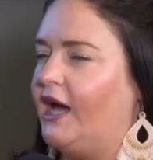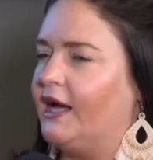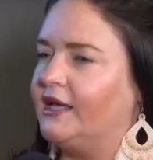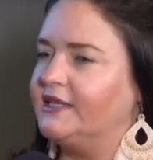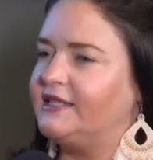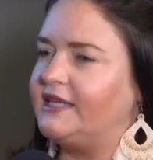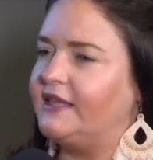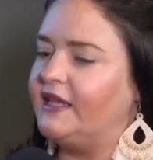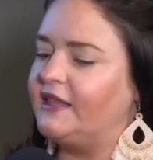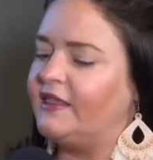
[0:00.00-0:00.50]

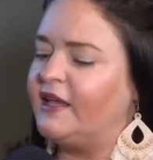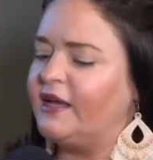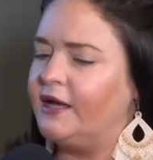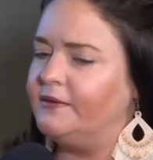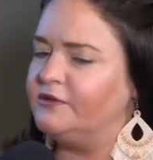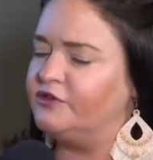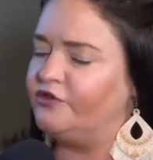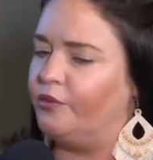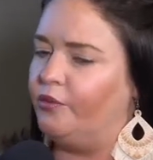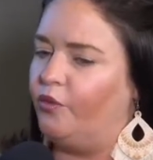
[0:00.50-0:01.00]
because I think that
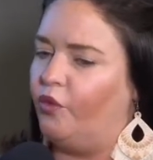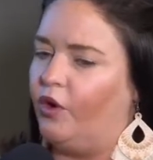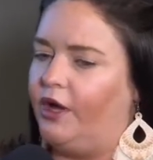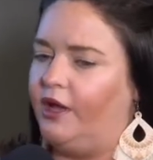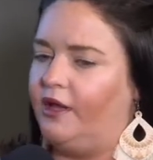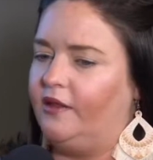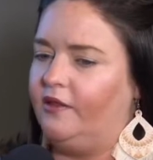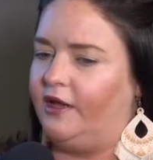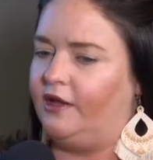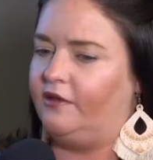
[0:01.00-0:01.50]
comes from
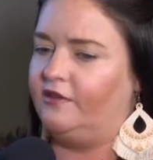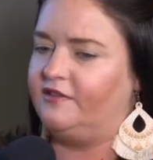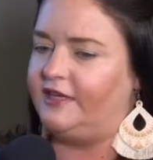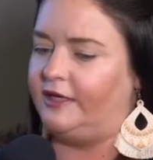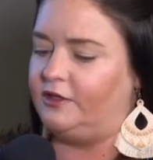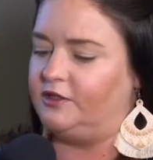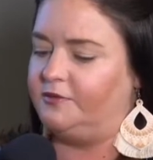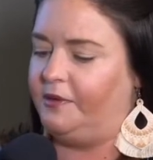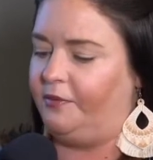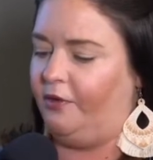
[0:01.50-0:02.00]
what, like
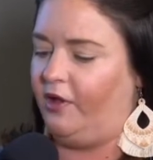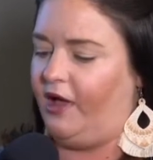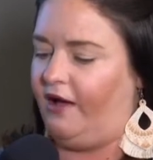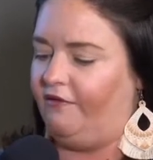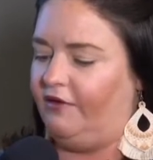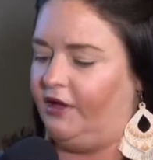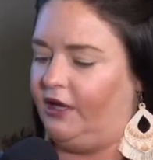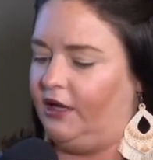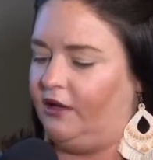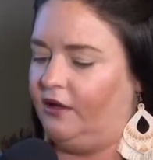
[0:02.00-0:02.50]
salespeople
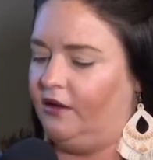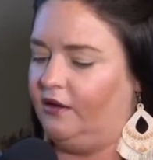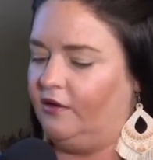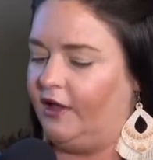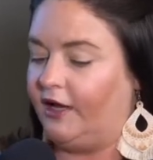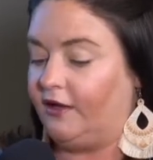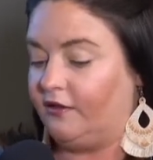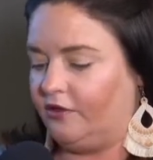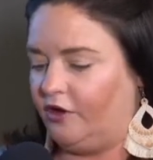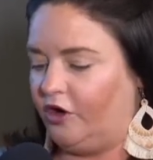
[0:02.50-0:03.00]
having,
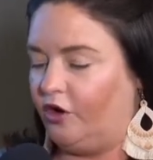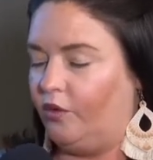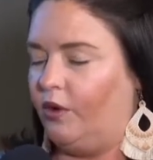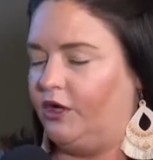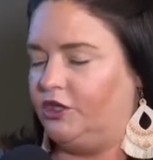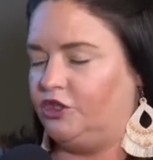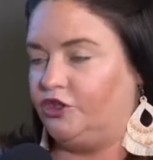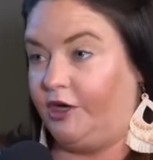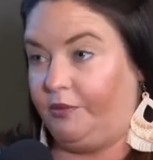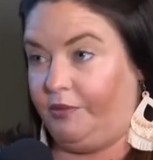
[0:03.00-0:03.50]
like they're a
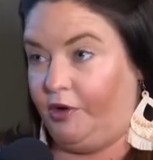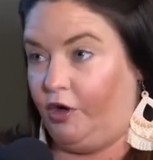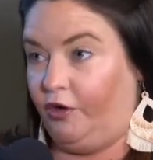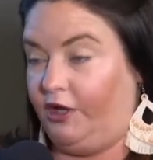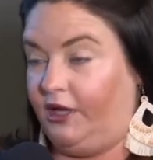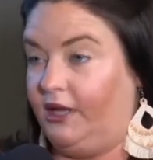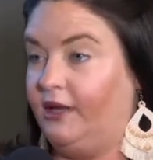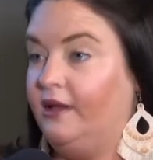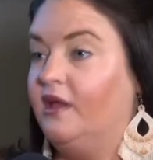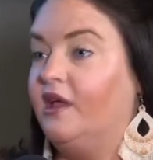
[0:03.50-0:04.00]
one trick
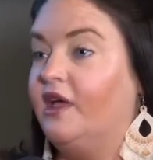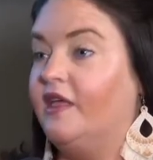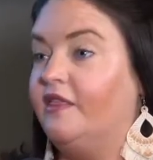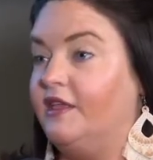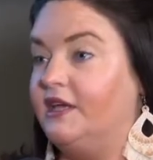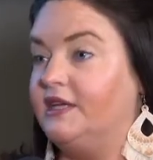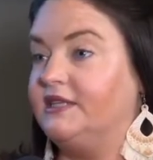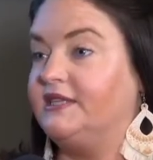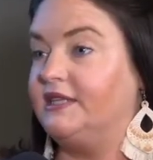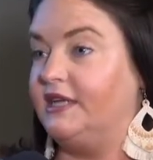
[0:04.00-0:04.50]
pony.
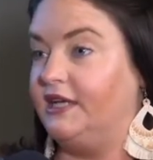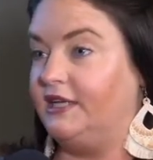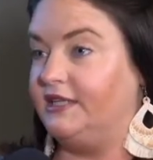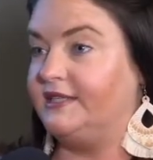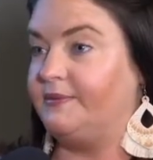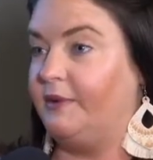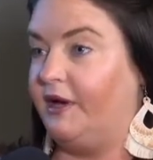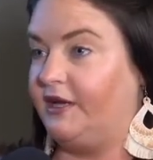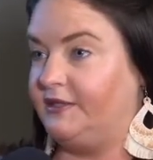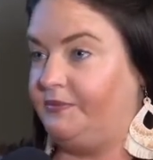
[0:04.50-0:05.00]
This yes.
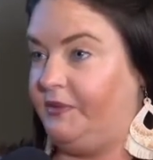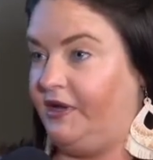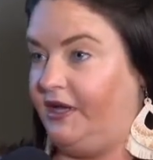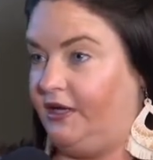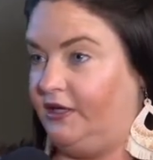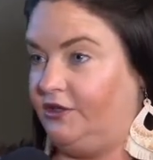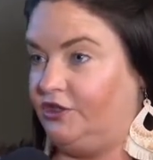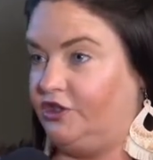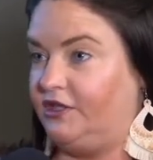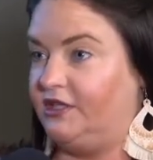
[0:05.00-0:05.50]
is my
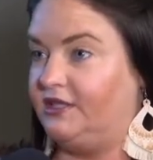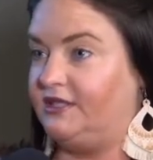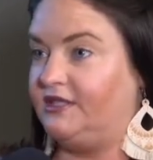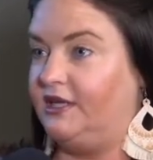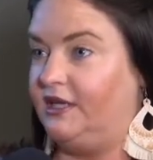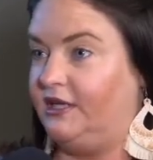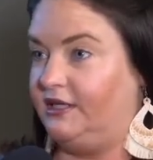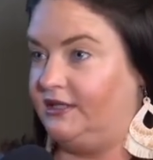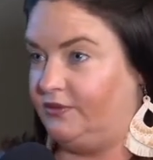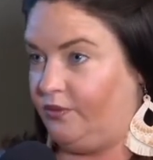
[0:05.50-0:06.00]
pitch. This
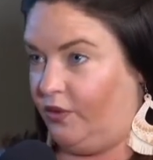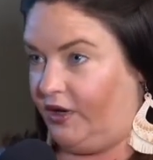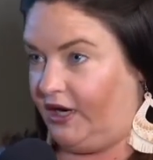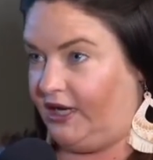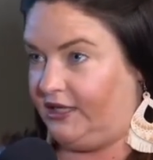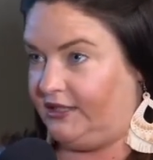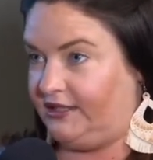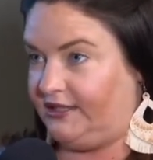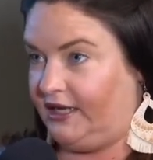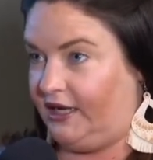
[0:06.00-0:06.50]
is what
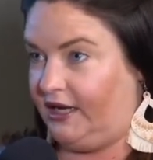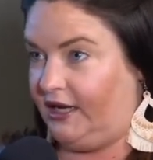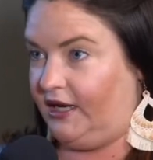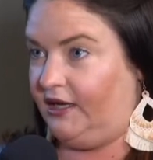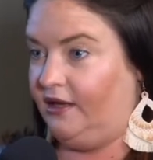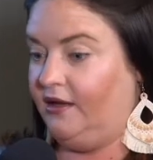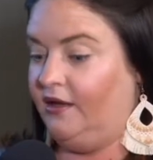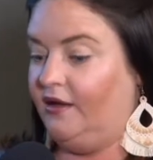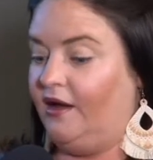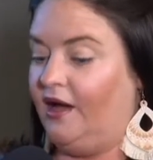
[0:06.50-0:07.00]
I
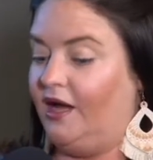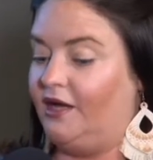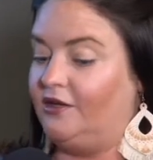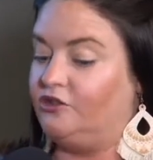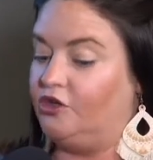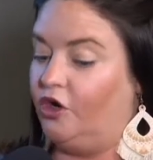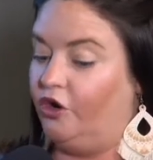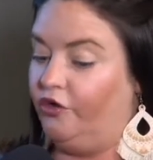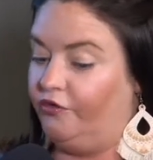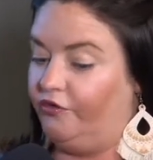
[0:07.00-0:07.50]
say. Yep. I
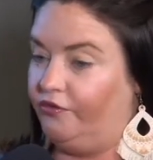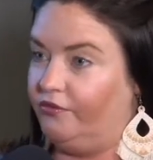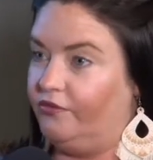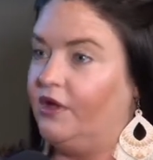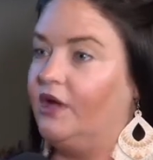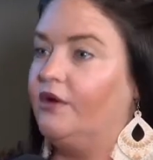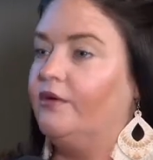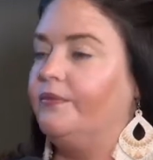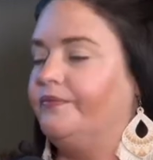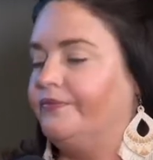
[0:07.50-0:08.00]
don't. And they
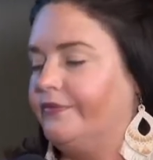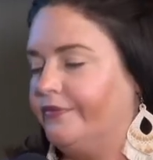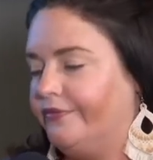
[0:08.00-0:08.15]
apply that to